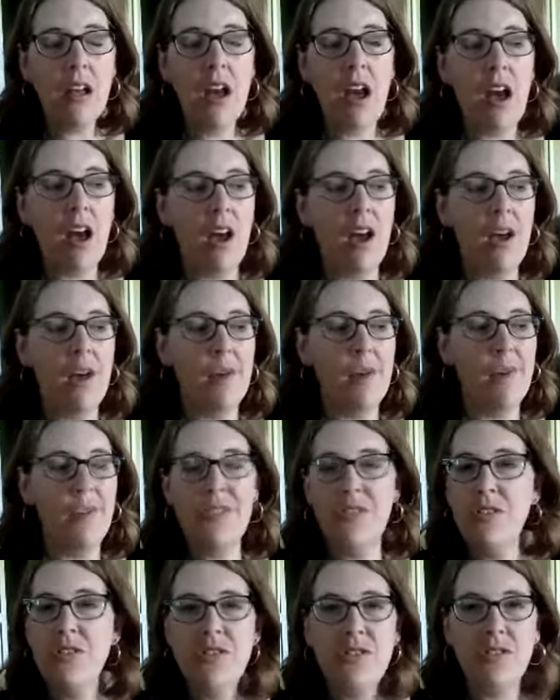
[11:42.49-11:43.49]
But
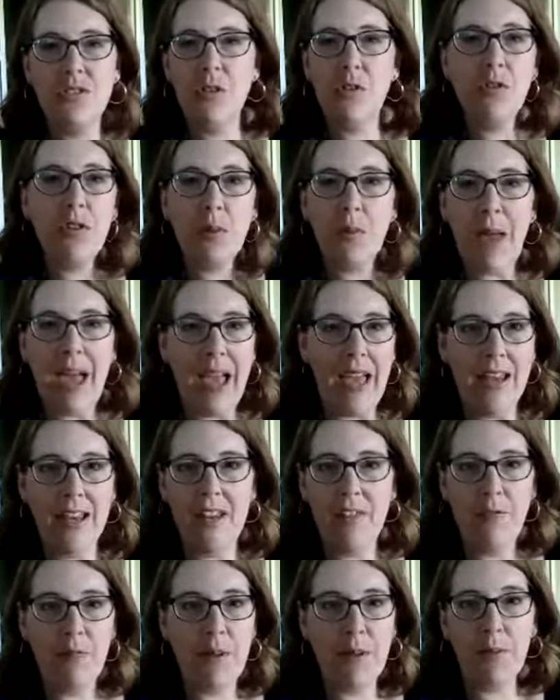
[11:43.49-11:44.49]
don't feel bad.
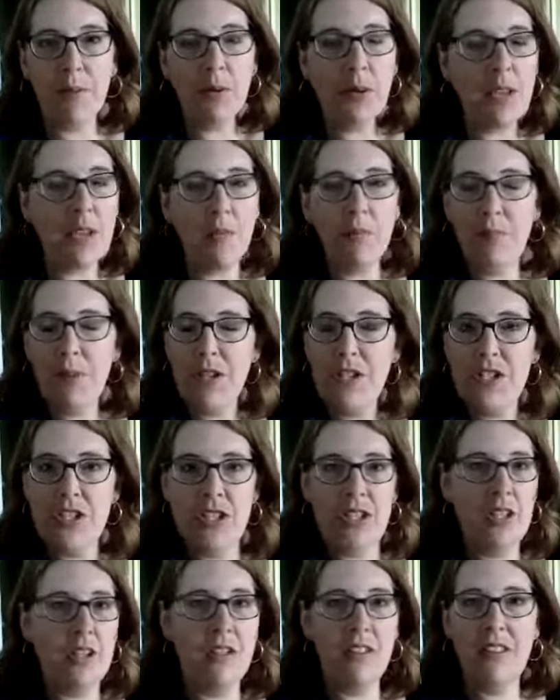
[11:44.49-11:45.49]
If people can pitch
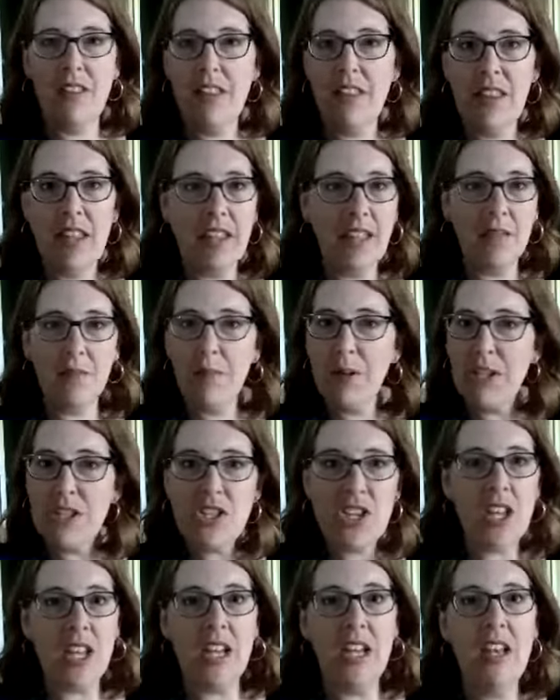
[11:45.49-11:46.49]
in, then they can pitch
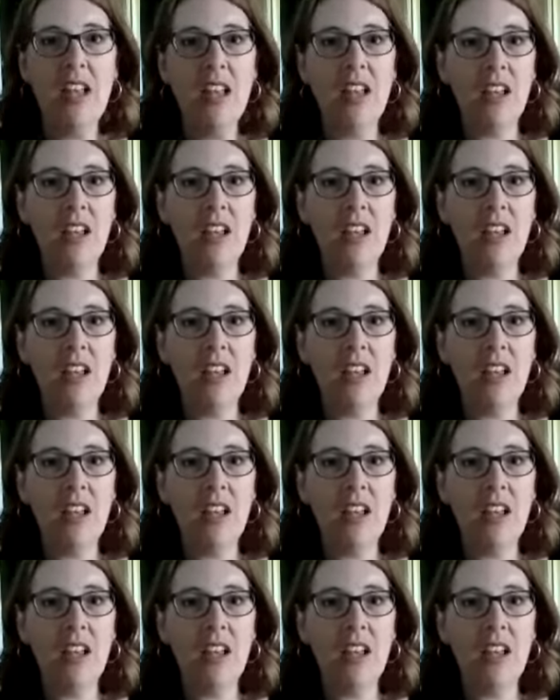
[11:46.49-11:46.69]
in.